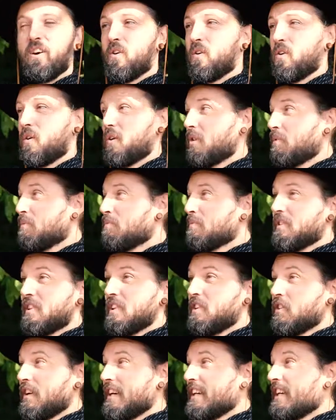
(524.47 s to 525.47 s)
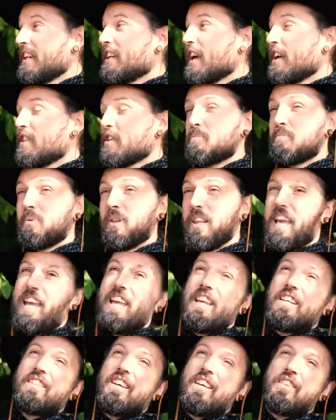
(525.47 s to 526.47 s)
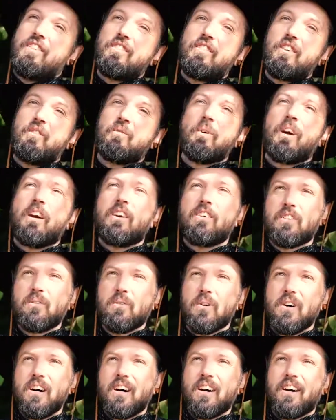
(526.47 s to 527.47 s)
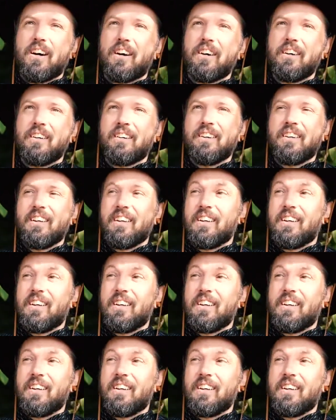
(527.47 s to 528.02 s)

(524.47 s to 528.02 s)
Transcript: or you're in another place other than where you are,